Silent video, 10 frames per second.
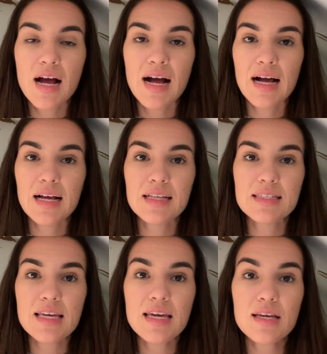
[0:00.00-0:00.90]
and
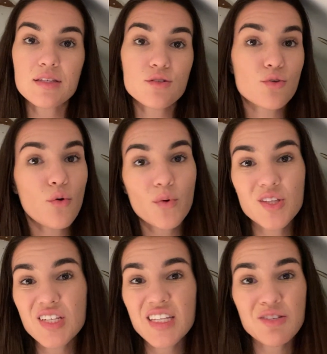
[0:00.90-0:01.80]
he did not
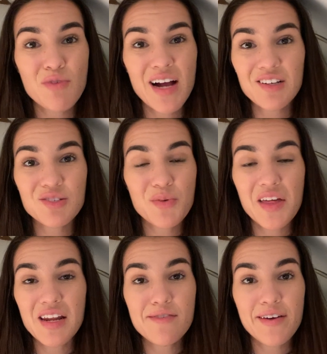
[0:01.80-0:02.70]
want to interact with
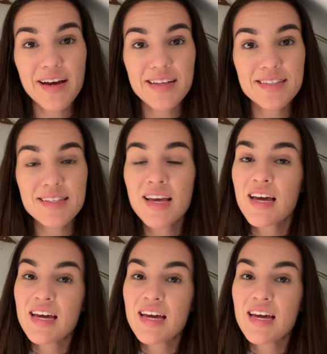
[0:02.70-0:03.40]
any fans.